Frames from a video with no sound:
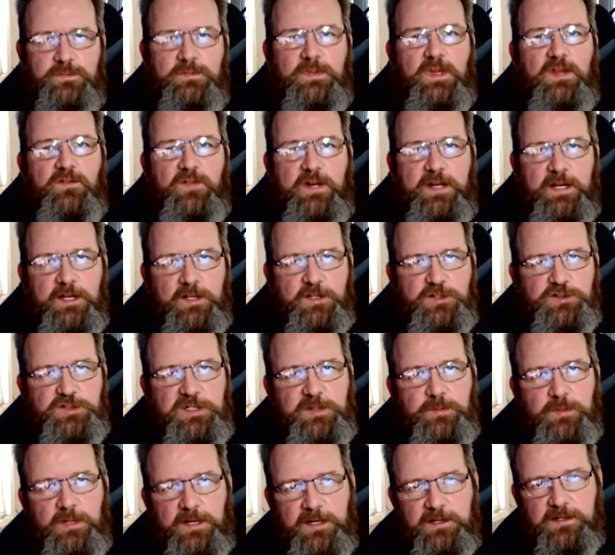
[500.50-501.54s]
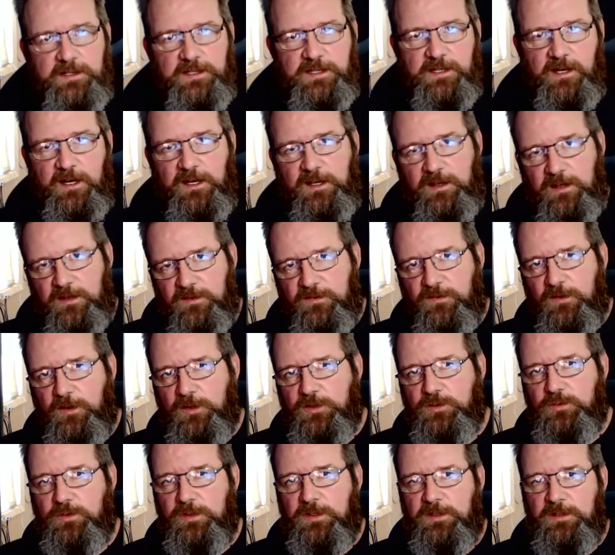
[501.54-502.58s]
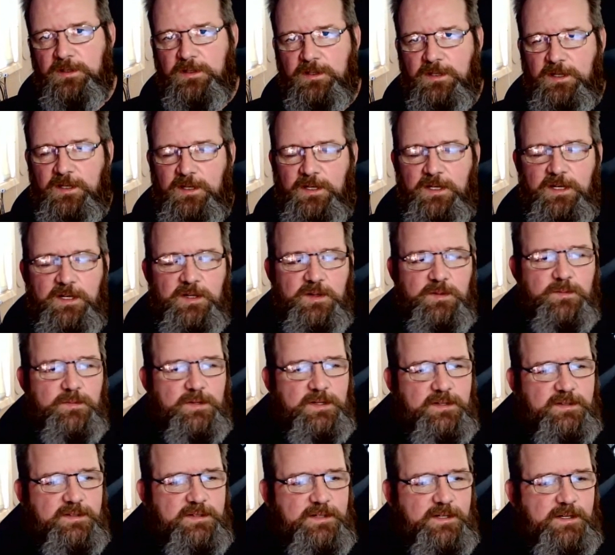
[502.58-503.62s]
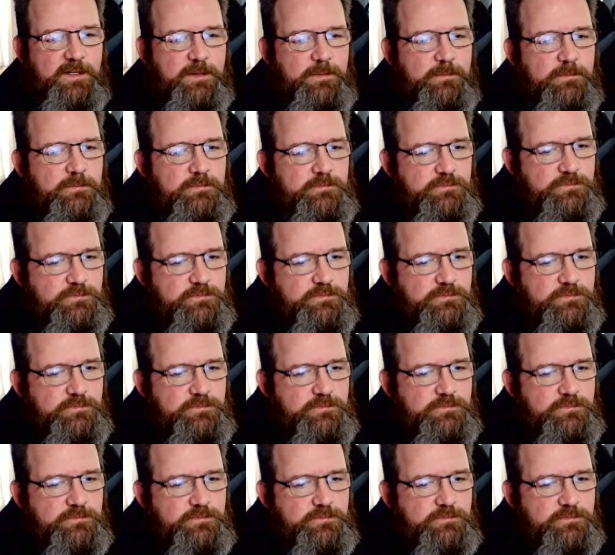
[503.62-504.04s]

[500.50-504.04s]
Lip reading: if I get a streamlined design of the first one, but I'm